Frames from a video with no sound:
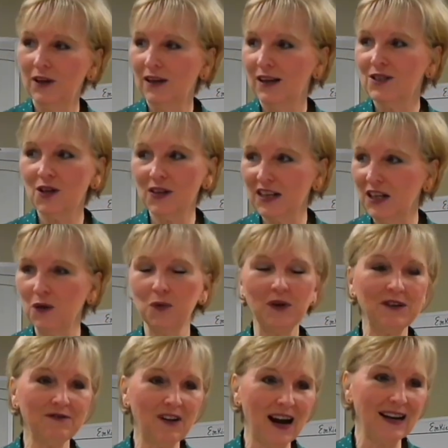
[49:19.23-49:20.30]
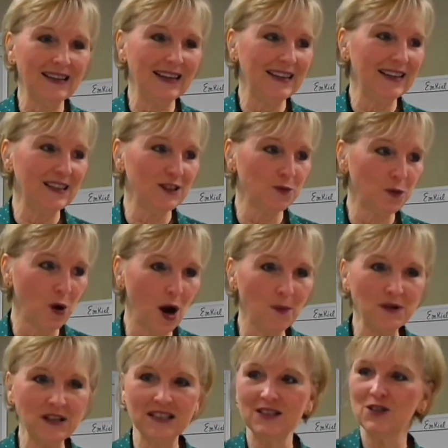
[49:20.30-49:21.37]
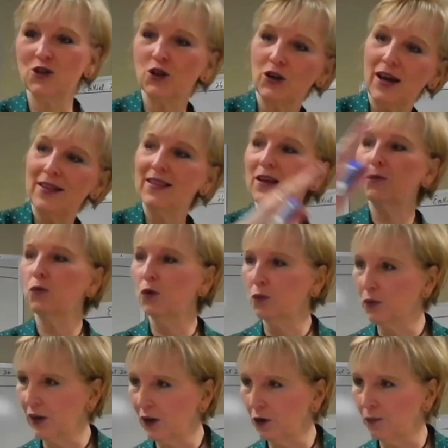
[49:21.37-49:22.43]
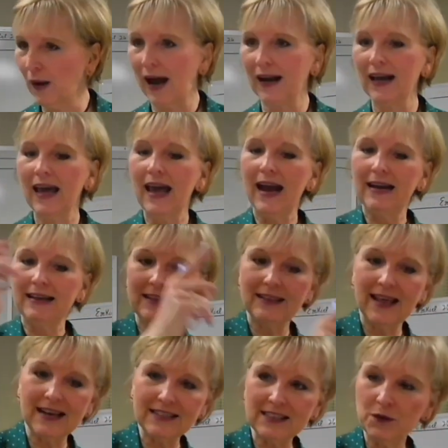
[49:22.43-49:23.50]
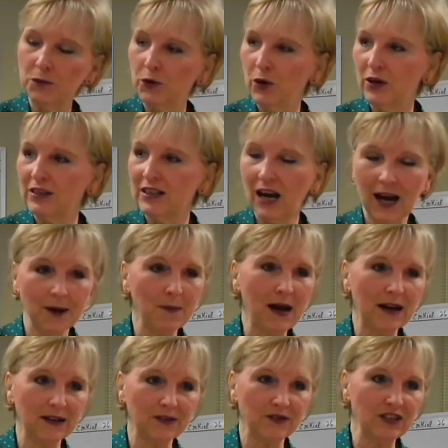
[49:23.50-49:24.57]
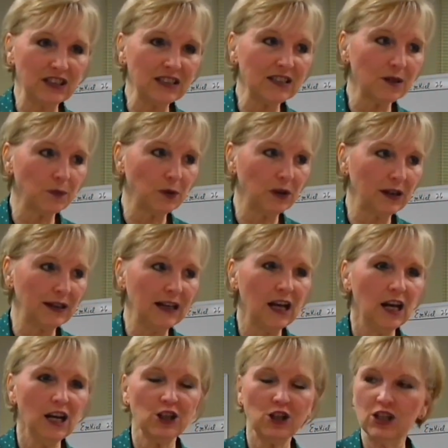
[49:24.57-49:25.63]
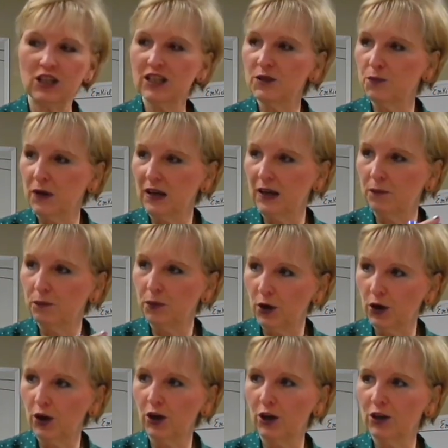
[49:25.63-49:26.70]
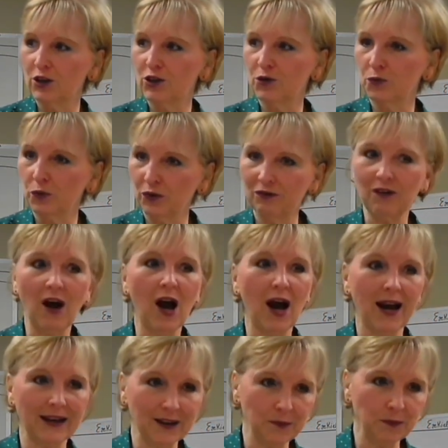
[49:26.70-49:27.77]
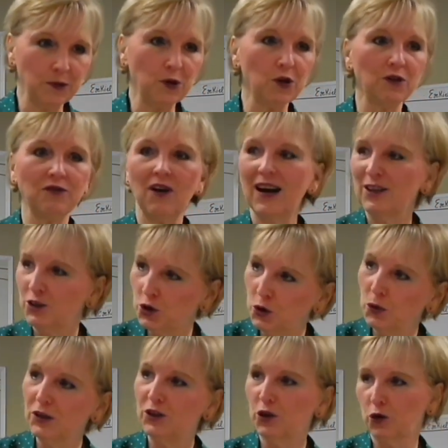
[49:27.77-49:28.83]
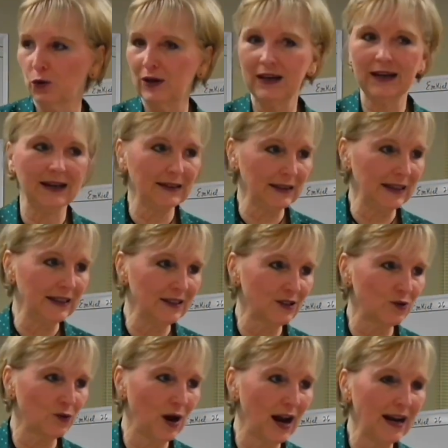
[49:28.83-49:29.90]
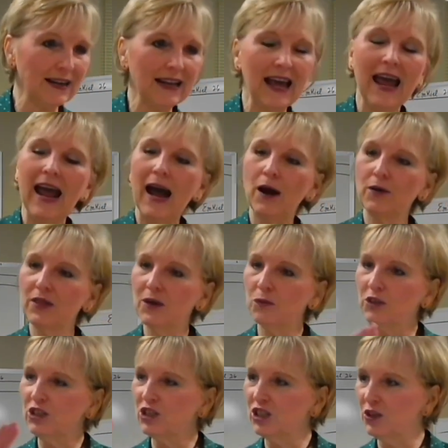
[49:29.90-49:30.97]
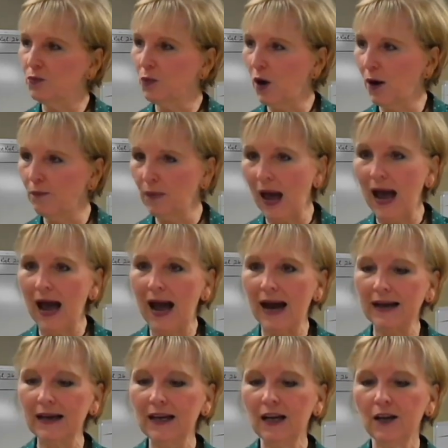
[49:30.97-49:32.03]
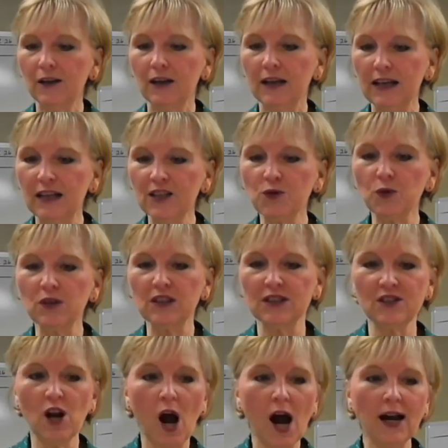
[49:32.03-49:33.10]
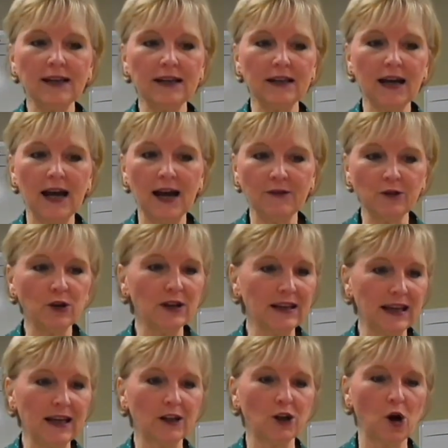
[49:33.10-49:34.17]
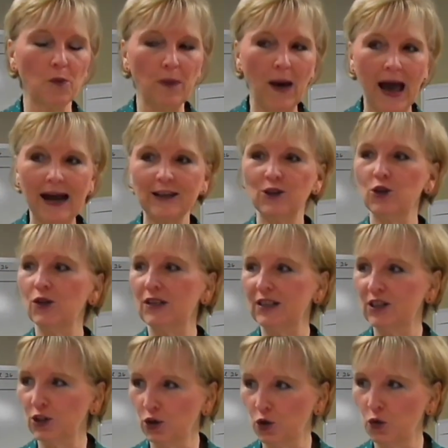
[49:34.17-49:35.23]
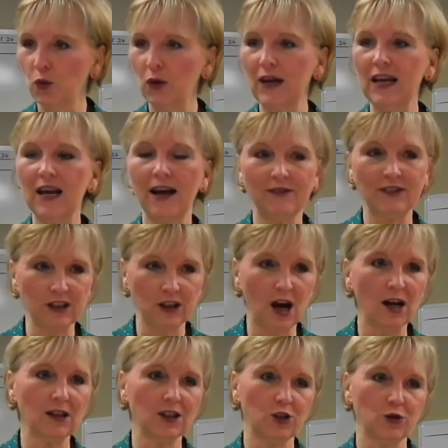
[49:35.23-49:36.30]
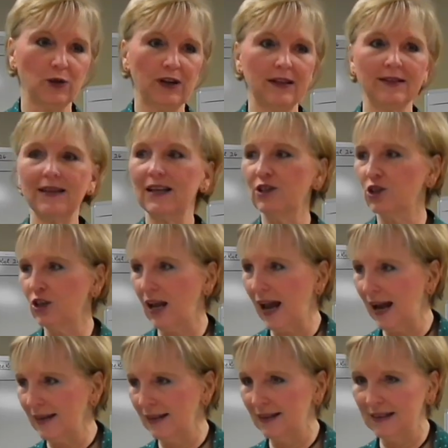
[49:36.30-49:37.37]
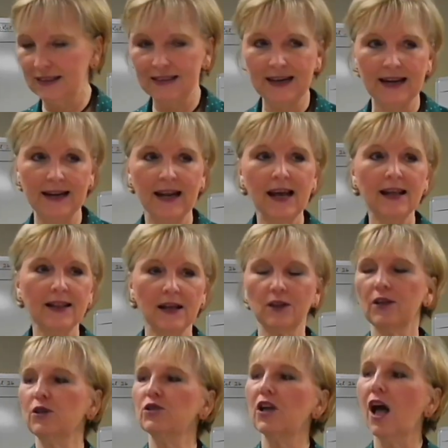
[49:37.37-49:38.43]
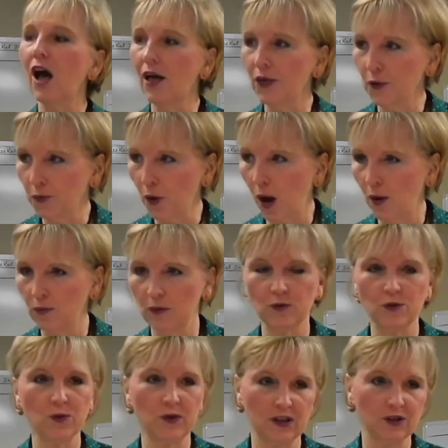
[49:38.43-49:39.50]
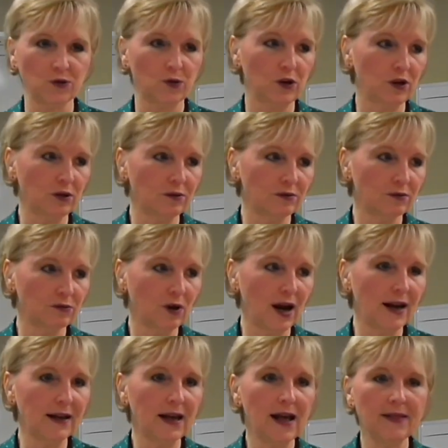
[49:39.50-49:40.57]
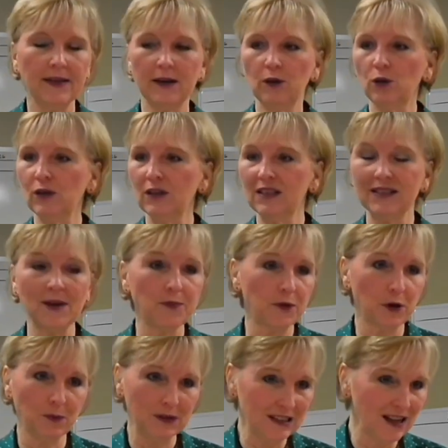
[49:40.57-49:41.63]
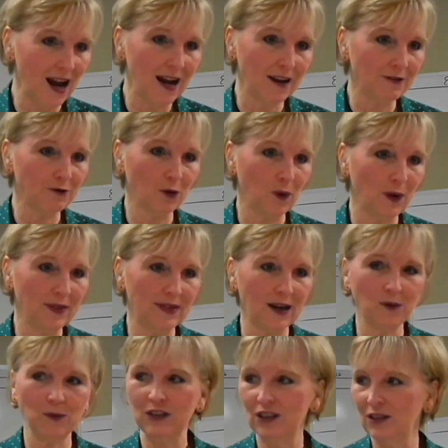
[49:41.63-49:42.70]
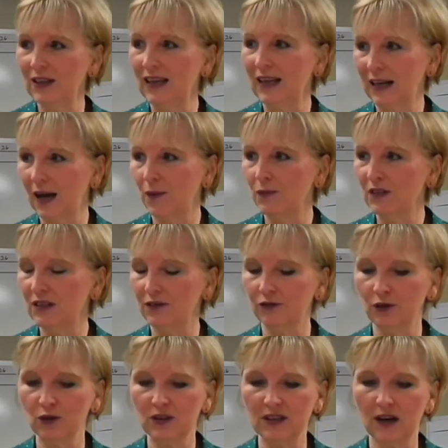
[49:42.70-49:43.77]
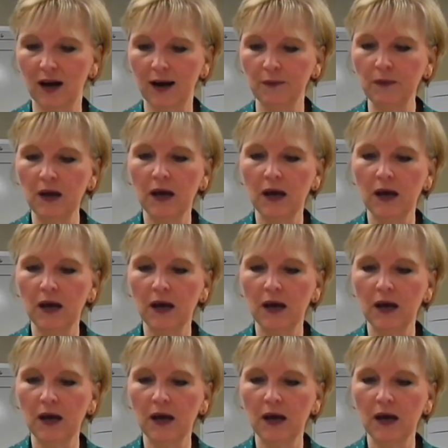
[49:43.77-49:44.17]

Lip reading: so that he wouldn't violate his promises to her, and then we'll bring her back. And in that temporary time out of discipline, she is being purged and refined and purified to a degree at least, right? And then when she's brought back, Israel does not ever again go back to the degree of idolatry that she had in this day. Now, there's other problems with Israel, right? They don't accept their Messiah, for one thing, when he comes the first time.